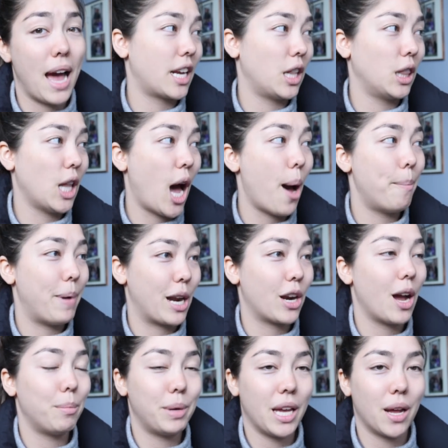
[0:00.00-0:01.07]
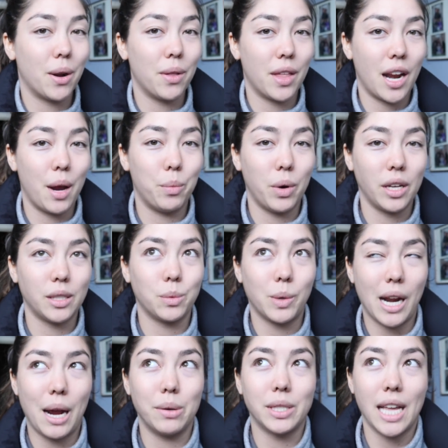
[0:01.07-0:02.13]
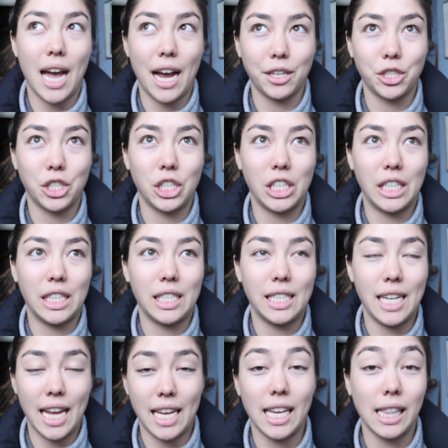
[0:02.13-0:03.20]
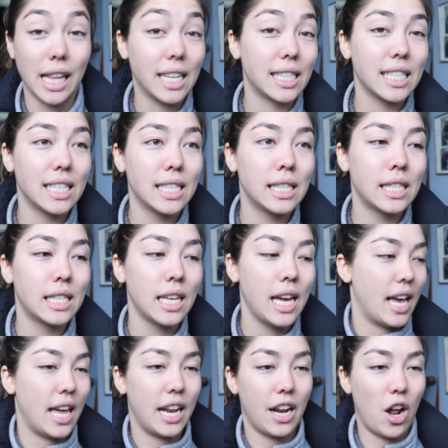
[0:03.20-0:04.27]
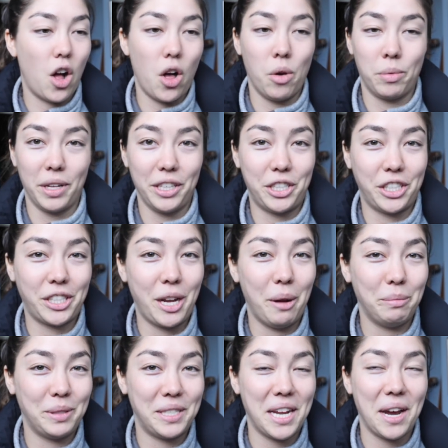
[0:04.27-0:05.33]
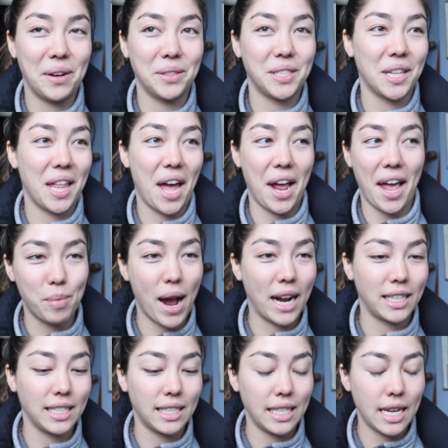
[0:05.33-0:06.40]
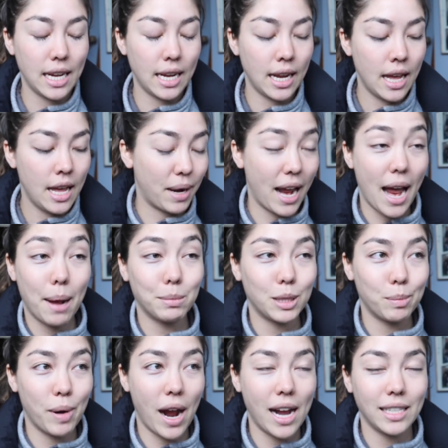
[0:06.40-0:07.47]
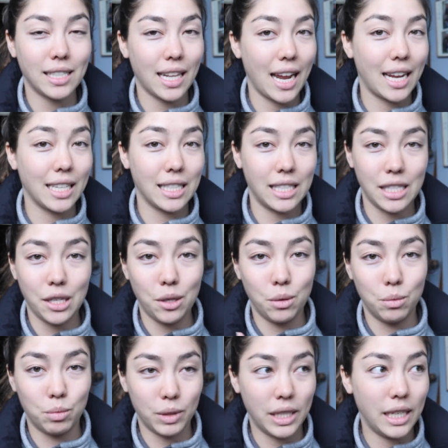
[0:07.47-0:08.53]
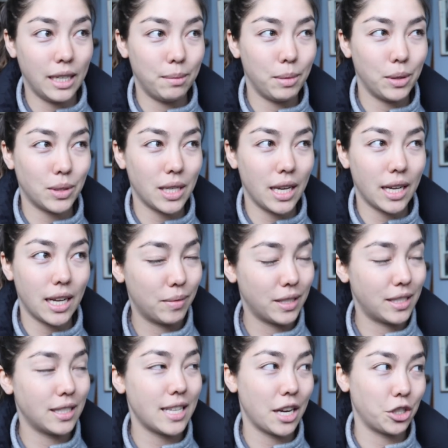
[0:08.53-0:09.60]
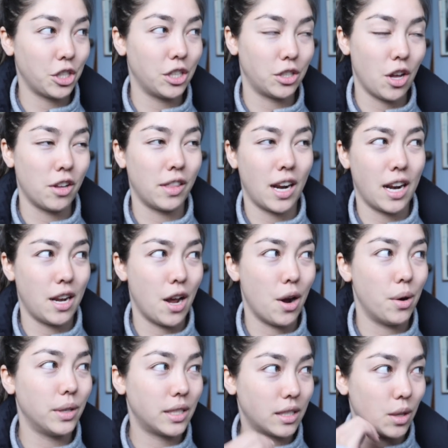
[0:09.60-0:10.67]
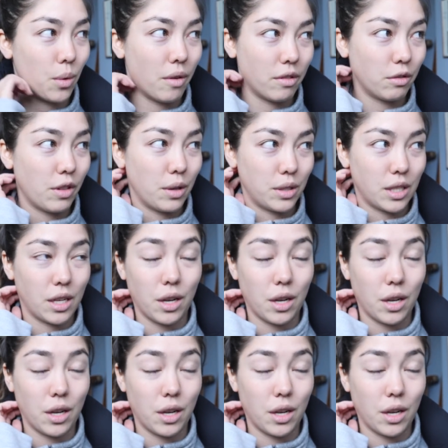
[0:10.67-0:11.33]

like a lot better at piano than I was when I was actually taking lessons. And it all really just comes down to like practicing. But I am surprised that I can still read music. This is actually a song that I know. It's The River Flows in